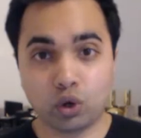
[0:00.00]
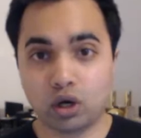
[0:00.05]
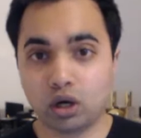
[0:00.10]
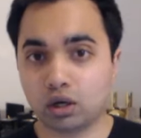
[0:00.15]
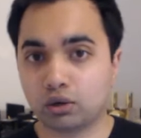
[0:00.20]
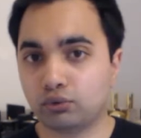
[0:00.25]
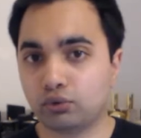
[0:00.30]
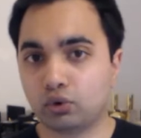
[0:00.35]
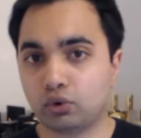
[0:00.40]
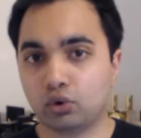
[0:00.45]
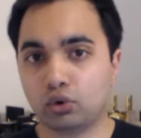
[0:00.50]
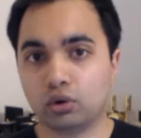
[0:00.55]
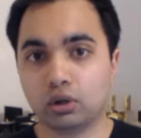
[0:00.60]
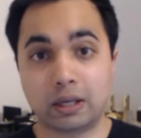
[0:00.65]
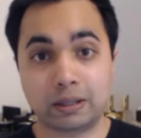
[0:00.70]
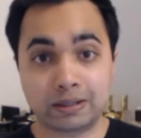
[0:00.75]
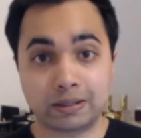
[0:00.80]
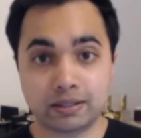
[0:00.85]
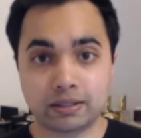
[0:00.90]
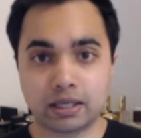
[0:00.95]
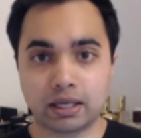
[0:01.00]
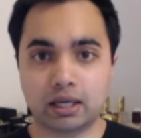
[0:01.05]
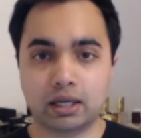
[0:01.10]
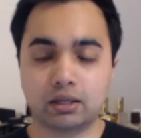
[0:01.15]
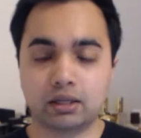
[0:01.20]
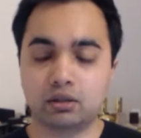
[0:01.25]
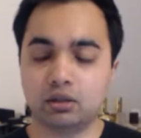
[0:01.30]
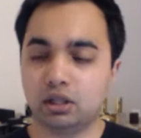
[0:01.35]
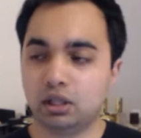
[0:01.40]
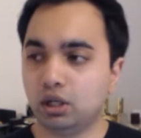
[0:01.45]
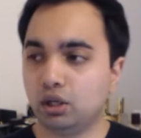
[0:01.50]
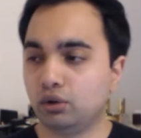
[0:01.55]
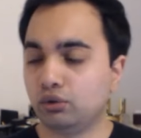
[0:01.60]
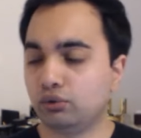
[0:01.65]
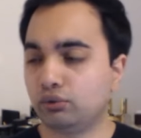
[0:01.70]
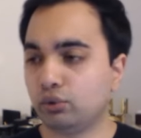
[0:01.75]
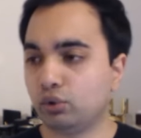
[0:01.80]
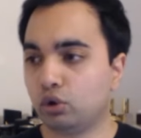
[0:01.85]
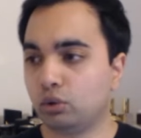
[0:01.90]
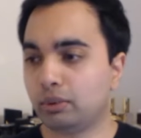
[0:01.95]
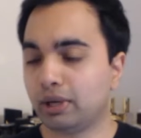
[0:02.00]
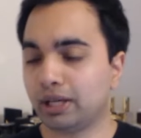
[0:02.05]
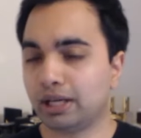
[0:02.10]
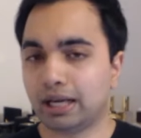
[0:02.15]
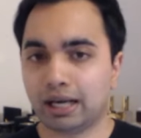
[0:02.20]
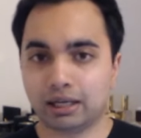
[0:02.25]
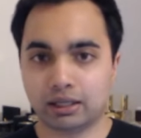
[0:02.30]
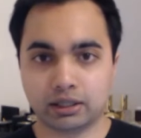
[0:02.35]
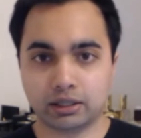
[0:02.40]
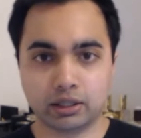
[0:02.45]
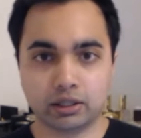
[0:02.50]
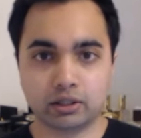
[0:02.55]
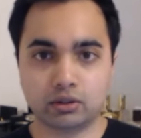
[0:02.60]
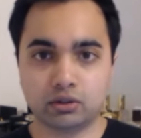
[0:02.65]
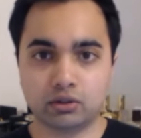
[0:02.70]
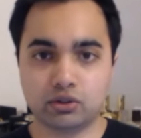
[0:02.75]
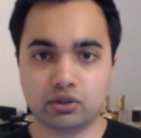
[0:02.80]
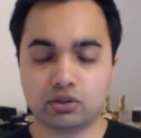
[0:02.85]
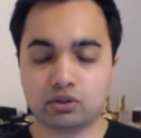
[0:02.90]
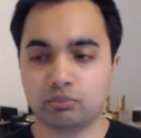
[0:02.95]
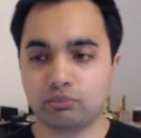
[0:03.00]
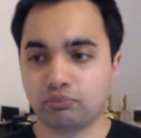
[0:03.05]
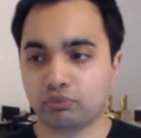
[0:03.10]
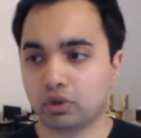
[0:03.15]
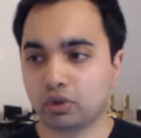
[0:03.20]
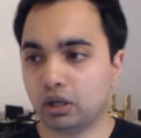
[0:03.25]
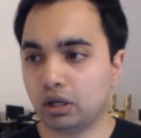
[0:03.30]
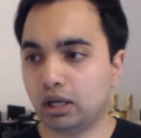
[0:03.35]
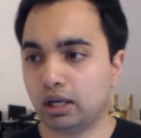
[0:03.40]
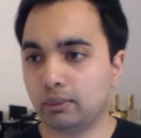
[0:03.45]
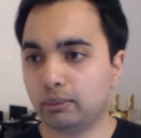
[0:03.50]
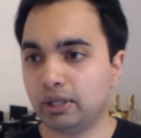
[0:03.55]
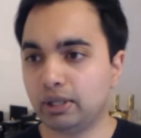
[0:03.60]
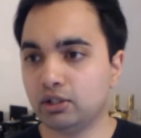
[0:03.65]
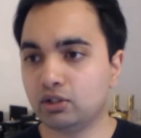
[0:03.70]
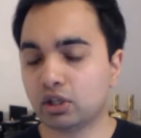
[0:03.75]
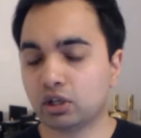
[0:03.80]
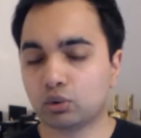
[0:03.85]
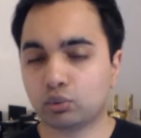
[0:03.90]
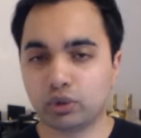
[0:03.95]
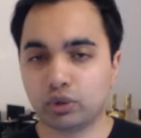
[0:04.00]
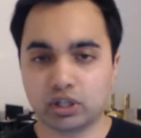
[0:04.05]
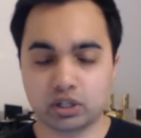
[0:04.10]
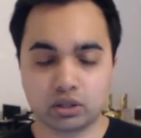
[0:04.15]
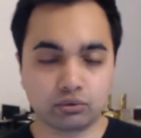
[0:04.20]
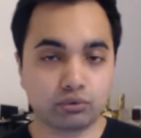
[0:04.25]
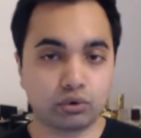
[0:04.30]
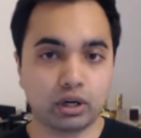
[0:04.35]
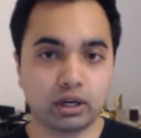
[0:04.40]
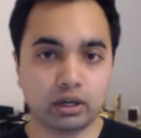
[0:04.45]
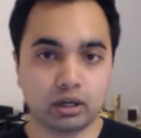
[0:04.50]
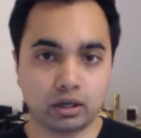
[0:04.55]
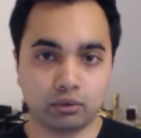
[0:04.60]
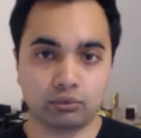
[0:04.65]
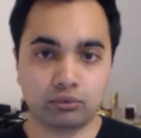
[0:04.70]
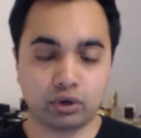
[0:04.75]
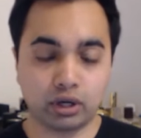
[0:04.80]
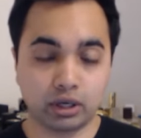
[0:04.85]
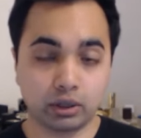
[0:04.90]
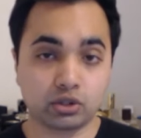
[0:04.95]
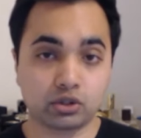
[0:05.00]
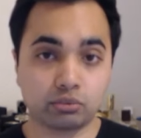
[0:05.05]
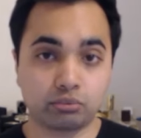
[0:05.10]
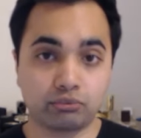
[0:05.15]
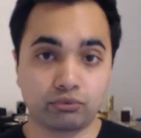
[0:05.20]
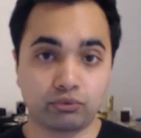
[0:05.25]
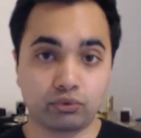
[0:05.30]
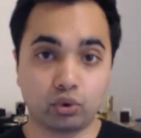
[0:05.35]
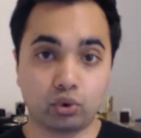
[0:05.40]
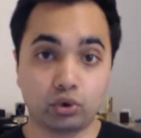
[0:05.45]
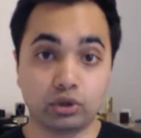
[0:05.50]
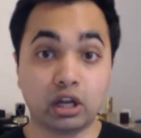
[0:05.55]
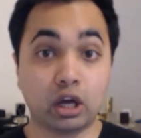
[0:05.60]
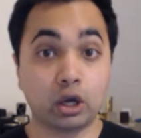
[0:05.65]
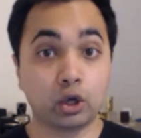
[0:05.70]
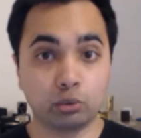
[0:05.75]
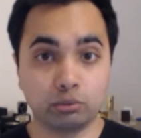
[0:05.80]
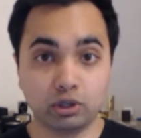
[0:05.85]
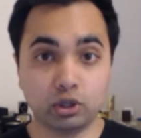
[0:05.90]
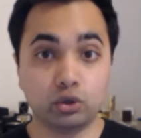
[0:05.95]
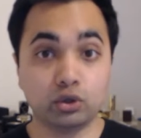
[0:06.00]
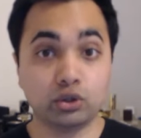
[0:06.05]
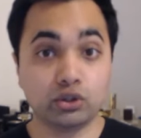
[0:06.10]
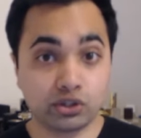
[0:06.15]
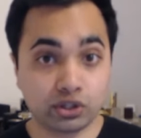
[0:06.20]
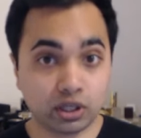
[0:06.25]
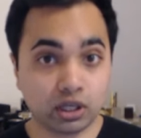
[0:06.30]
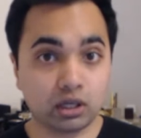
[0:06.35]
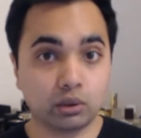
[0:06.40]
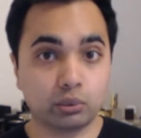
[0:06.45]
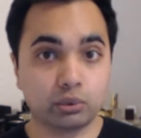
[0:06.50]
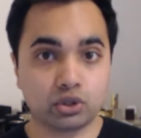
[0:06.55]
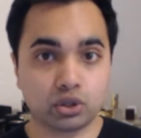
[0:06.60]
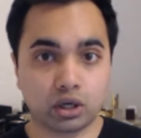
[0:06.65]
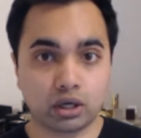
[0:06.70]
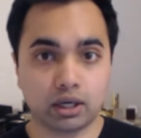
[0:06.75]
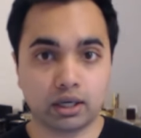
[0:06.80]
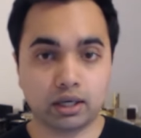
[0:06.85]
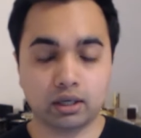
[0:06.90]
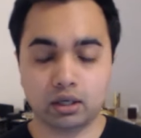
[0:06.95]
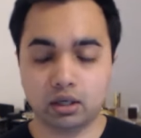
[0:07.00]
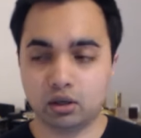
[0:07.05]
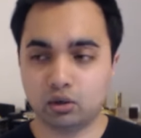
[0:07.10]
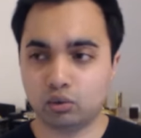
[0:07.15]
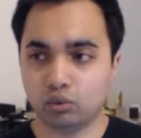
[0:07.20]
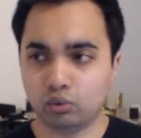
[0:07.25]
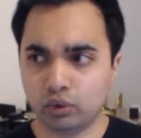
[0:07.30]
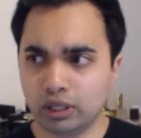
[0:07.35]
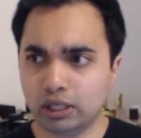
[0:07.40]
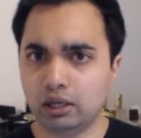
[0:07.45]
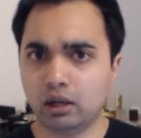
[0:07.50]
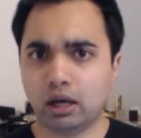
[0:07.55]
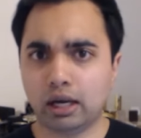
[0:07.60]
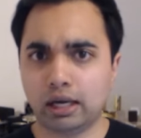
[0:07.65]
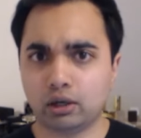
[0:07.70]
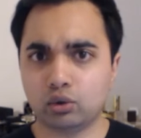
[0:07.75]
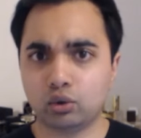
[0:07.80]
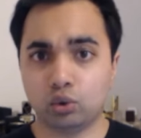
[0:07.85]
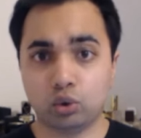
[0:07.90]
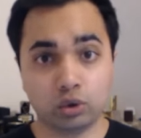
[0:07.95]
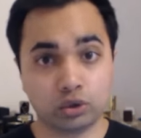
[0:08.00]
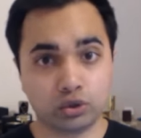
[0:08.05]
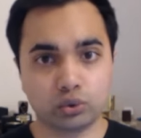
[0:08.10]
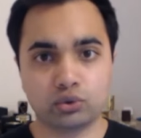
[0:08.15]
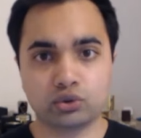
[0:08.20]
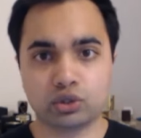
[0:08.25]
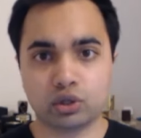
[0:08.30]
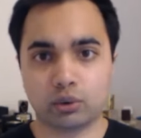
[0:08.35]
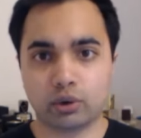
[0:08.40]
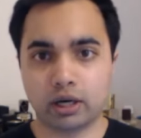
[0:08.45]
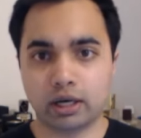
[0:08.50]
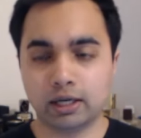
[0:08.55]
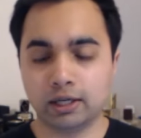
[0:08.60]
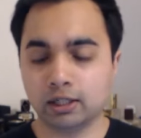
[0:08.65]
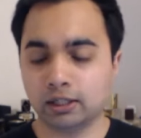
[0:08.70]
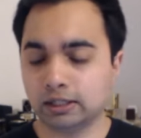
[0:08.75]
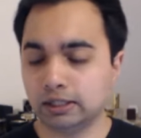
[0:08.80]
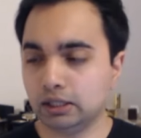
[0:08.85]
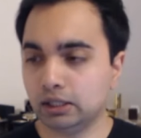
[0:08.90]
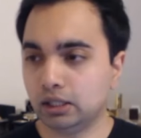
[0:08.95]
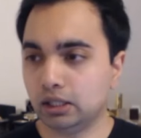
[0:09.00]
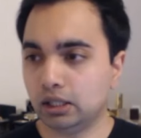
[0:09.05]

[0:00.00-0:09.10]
of work for L'Artisan, for Penhaligon's. He's done a recent fragrance for Naomi Goodsir, which I really like, Eau de Sarray.